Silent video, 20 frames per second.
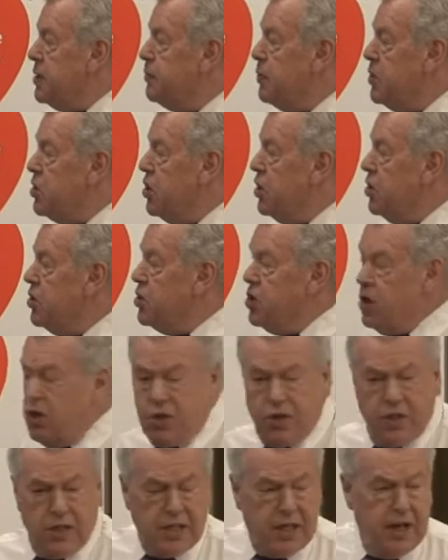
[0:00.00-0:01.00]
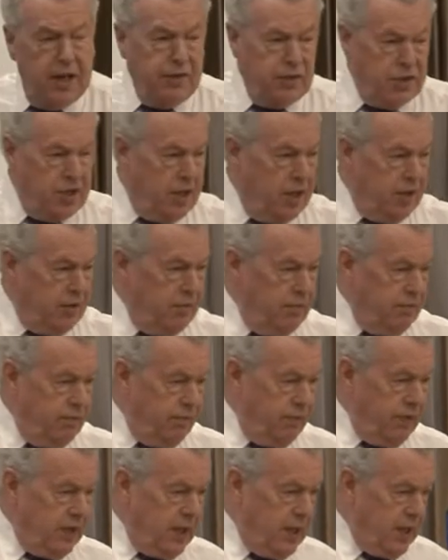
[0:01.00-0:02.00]
produced due to his lifestyle.
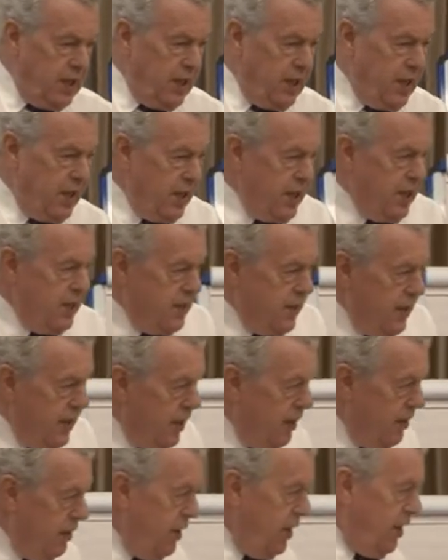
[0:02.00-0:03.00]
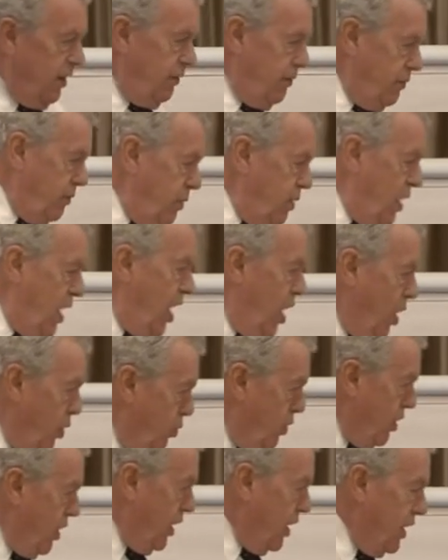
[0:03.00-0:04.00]
He's a hard
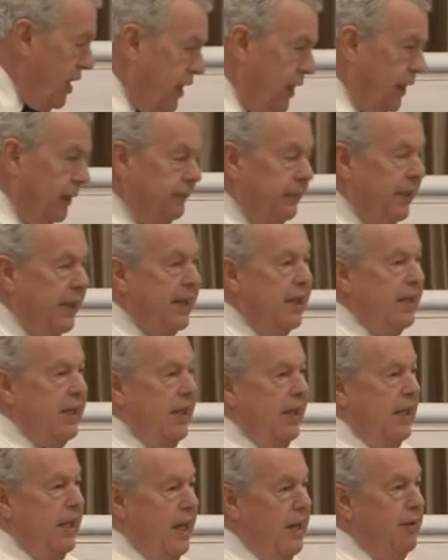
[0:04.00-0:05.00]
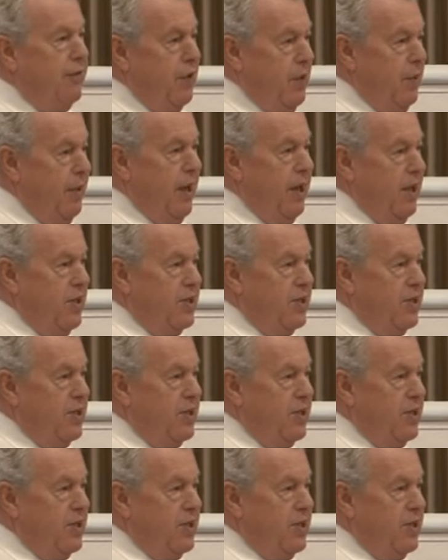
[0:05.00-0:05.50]
worker in every way.